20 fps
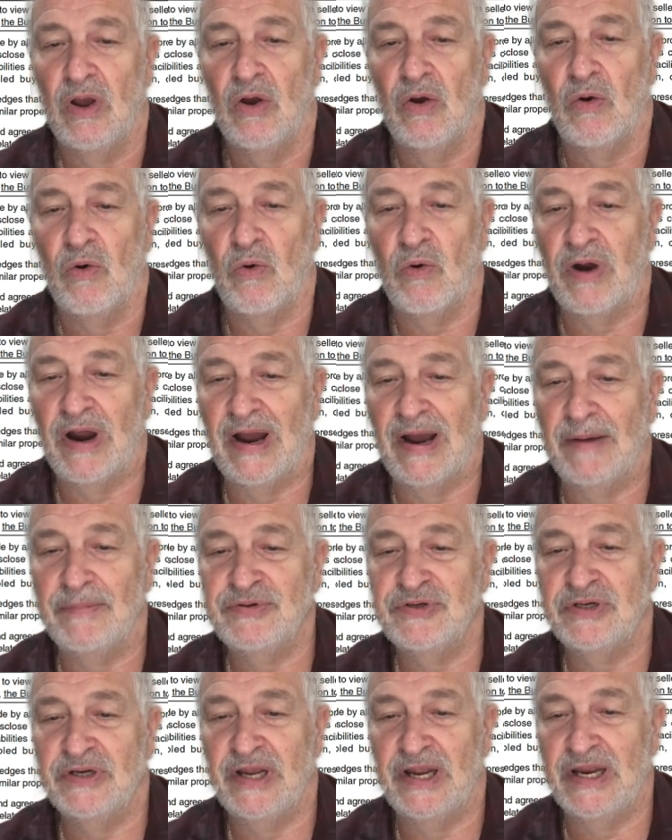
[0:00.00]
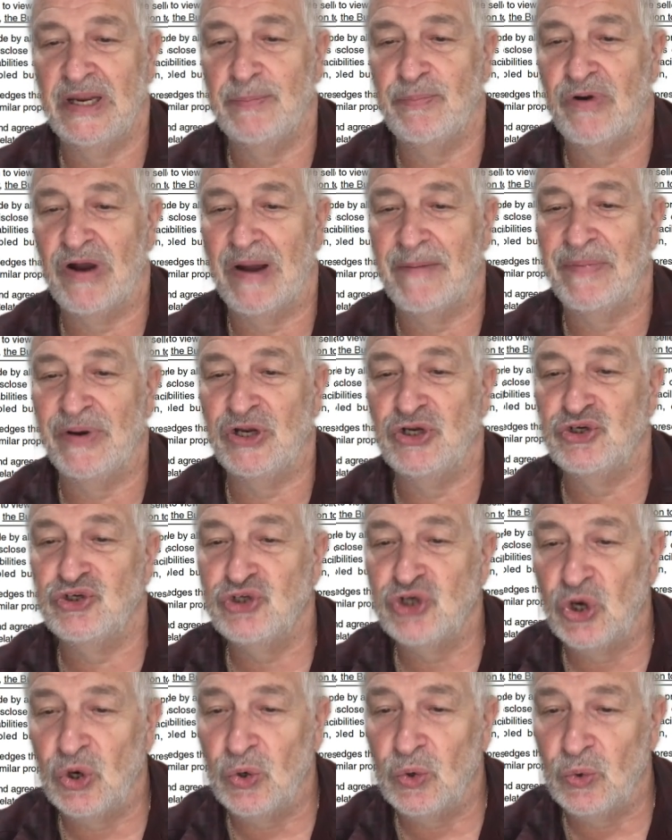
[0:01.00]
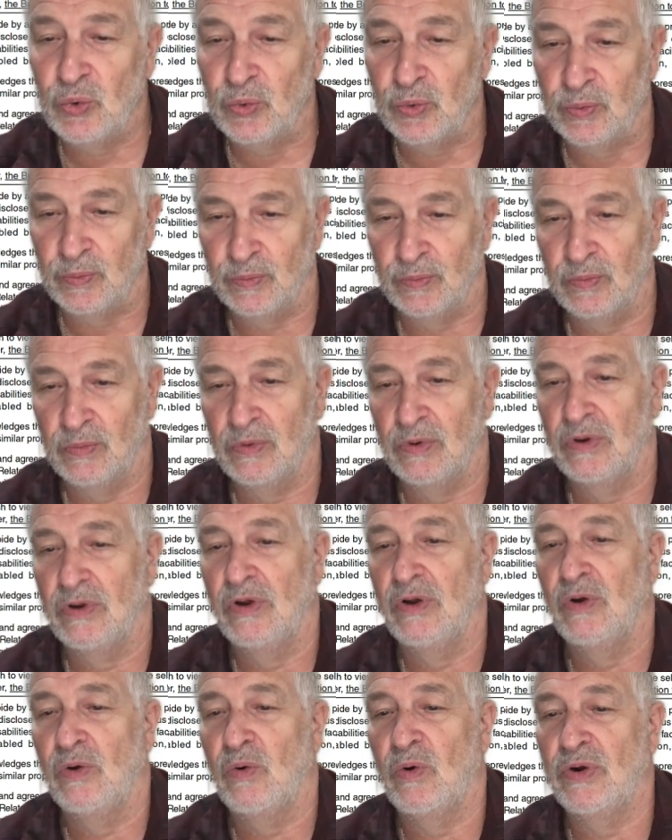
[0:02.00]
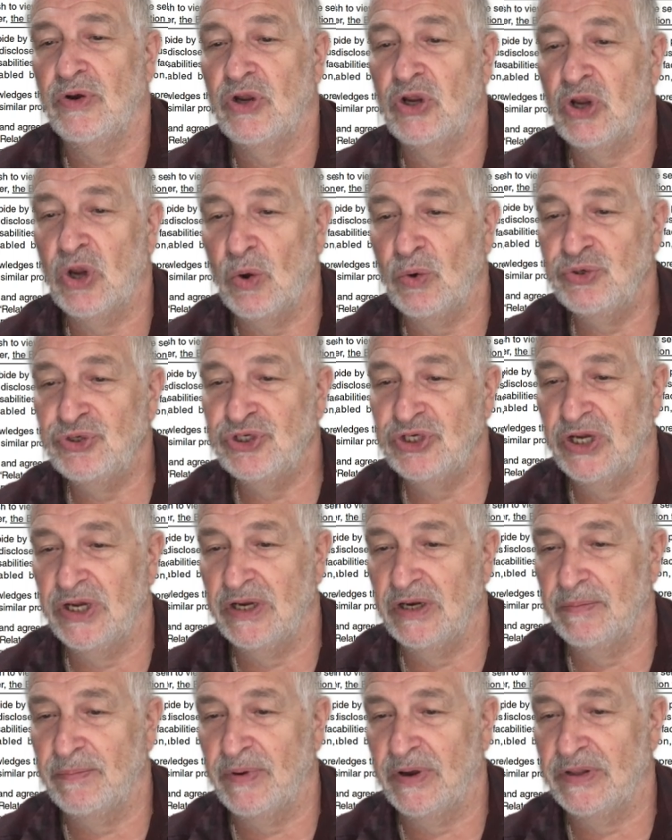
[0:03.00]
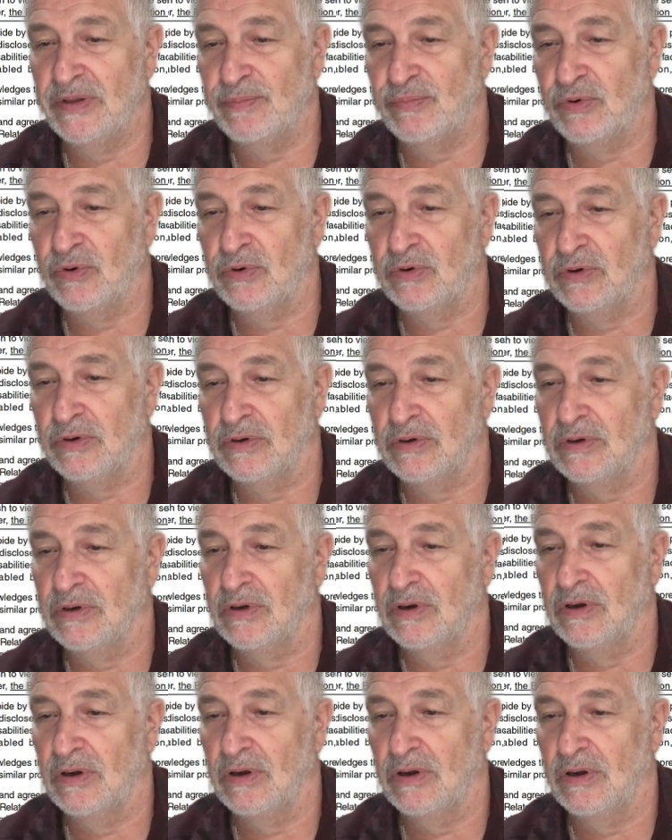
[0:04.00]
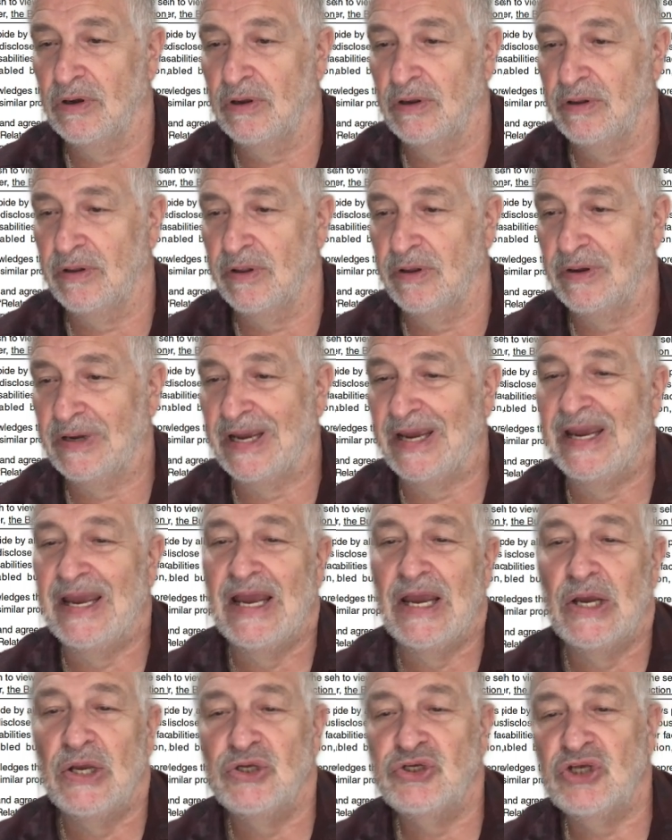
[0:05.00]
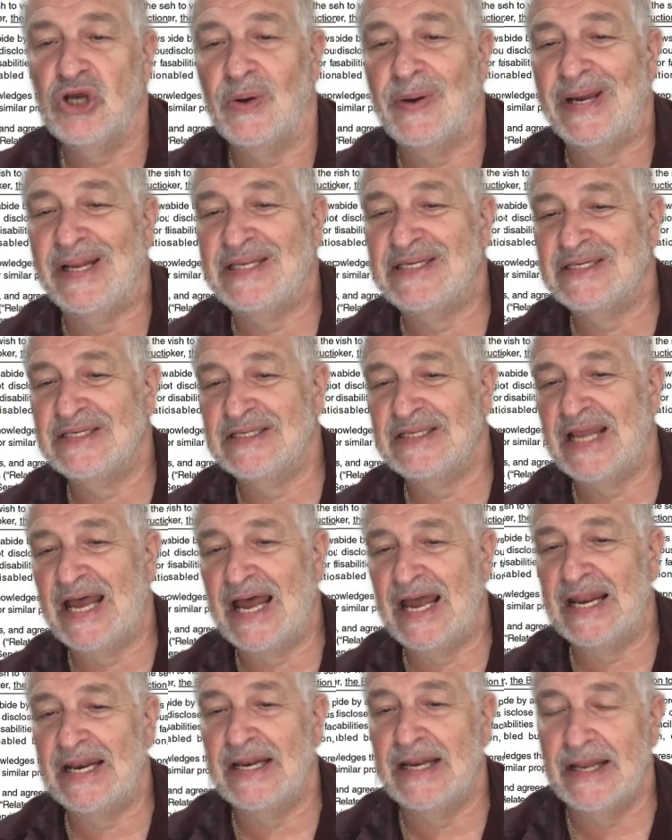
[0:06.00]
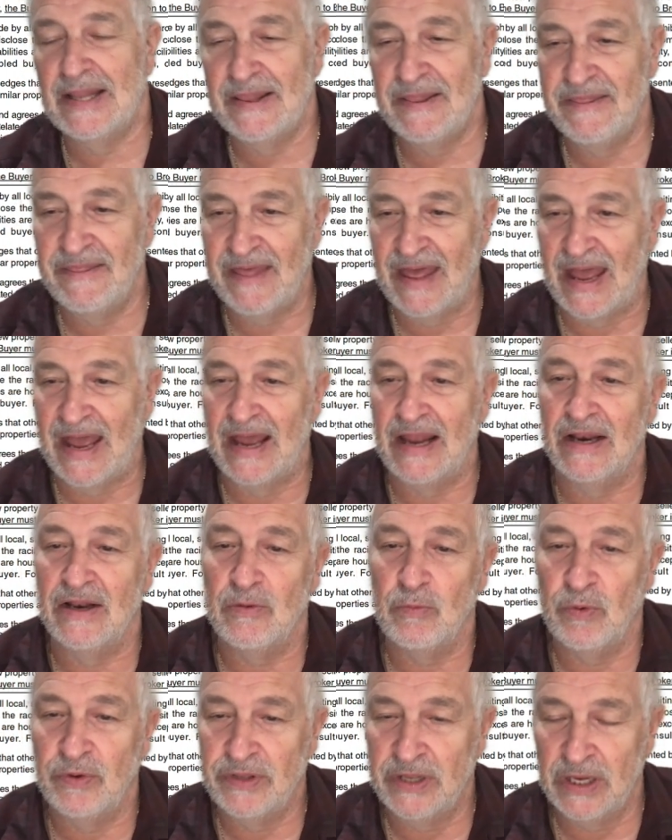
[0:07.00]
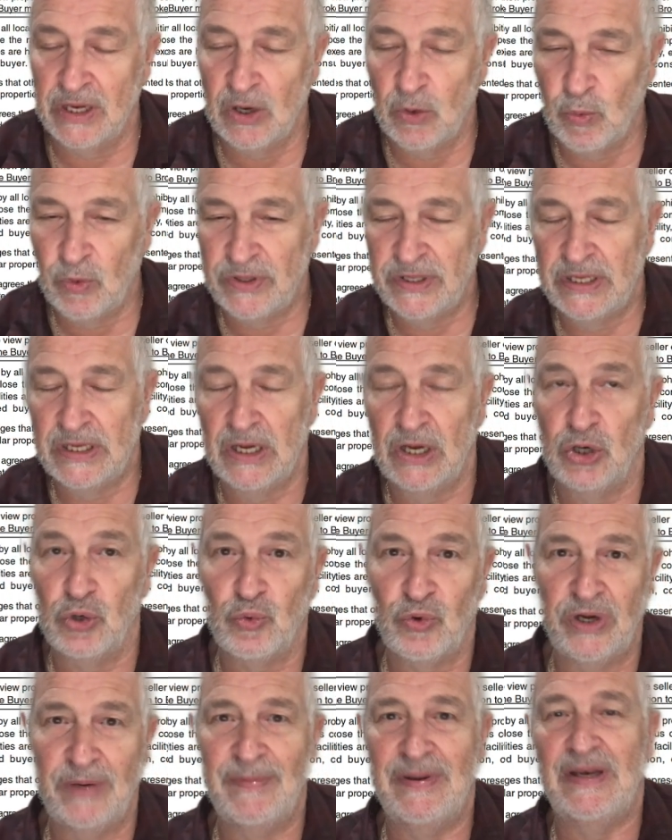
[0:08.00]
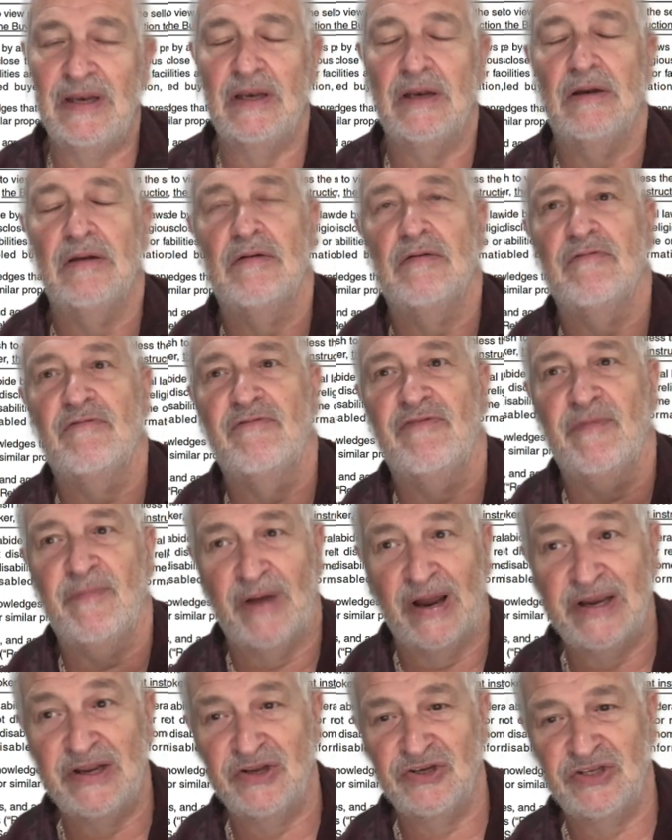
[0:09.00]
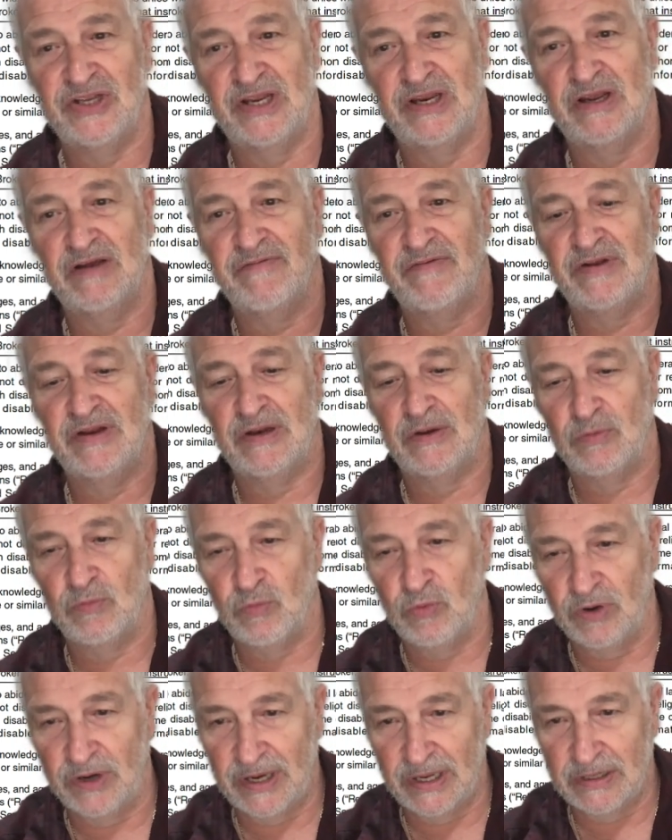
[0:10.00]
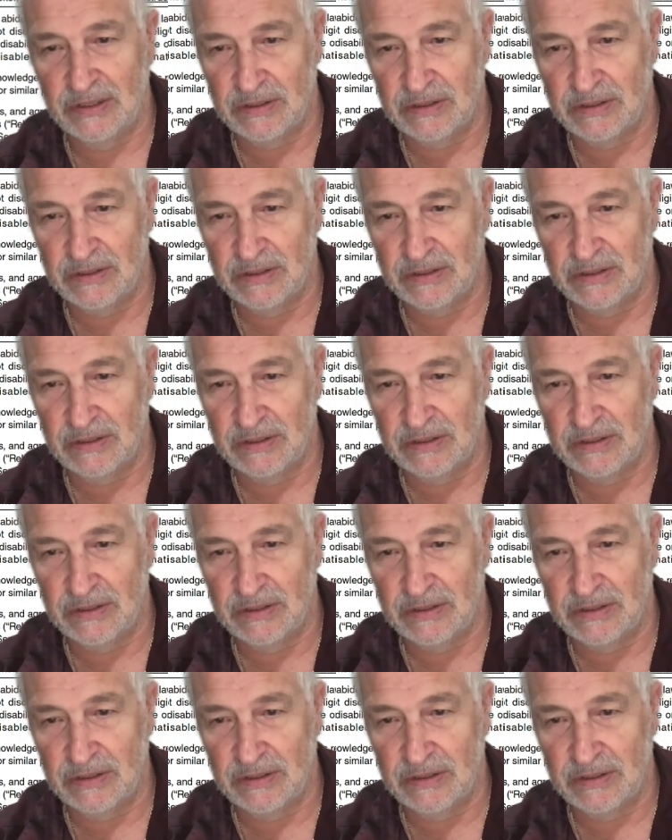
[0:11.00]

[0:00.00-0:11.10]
or option any property shown or negotiated by the broker. Okay, so it's not that when the agreement, from my understanding of it, and we'll get